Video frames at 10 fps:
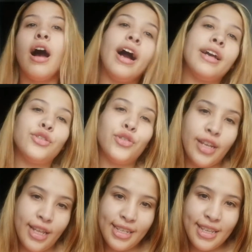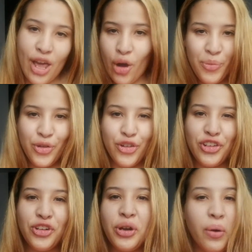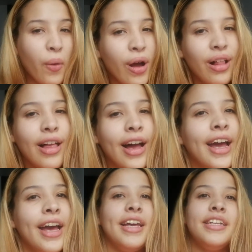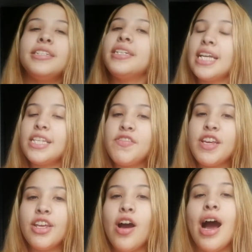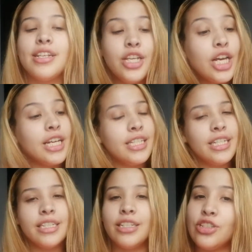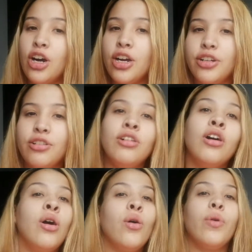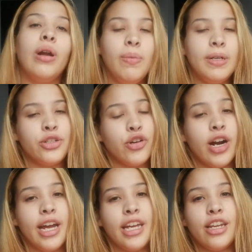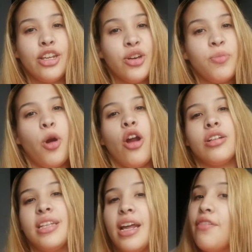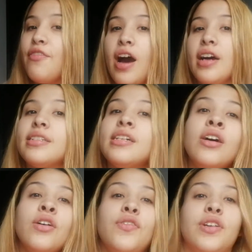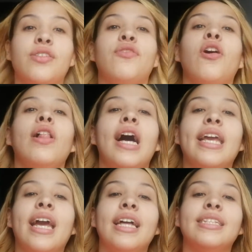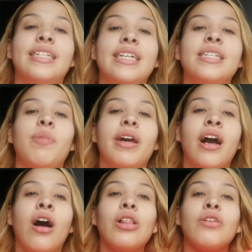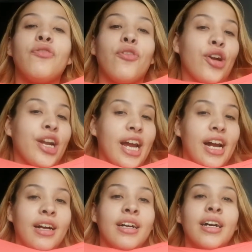Hi sweeties, I hope you're doing well. In today's video, as you can see on the title, we'll be trying new products that I've got. First of all, I got this by Halifornia.